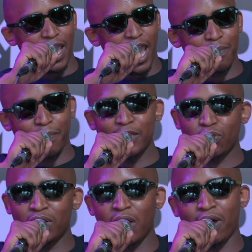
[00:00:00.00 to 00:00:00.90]
and
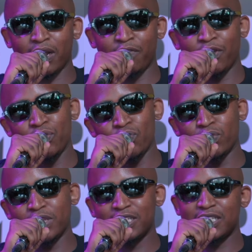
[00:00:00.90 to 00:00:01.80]
based on our
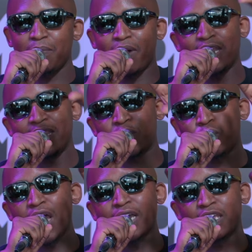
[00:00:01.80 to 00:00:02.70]
revenue, this is the money
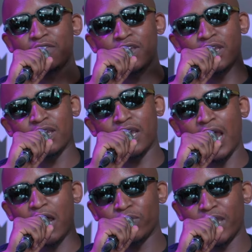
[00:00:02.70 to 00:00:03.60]
that we are giving
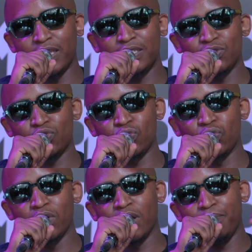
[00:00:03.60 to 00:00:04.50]
and allocating
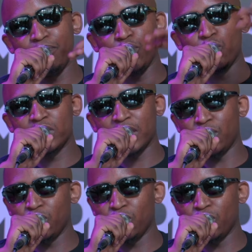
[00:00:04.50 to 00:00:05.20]
to music